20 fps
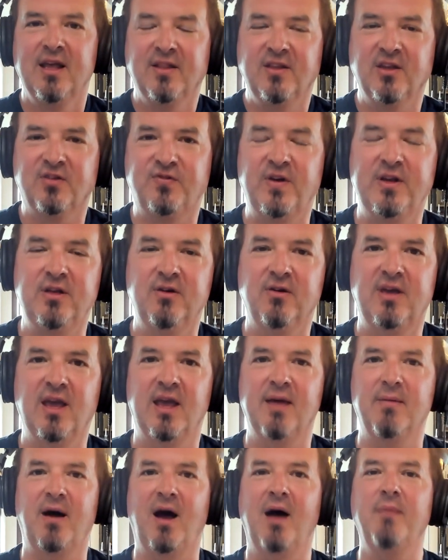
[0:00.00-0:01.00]
video
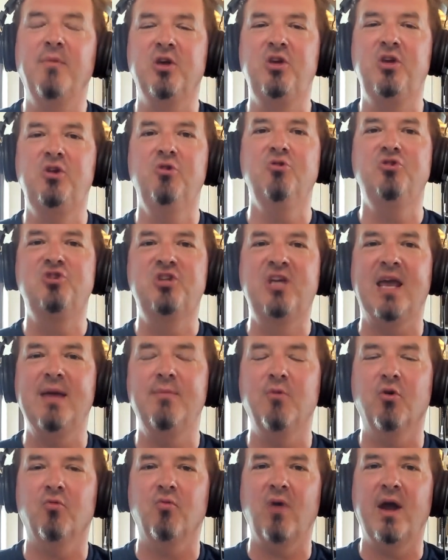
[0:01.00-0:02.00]
game." I'm a huge
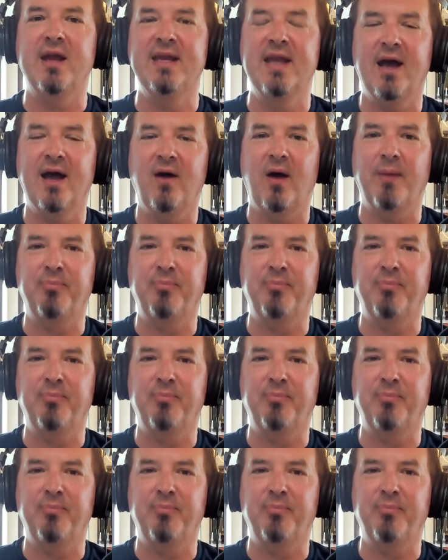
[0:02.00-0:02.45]
gamer right now.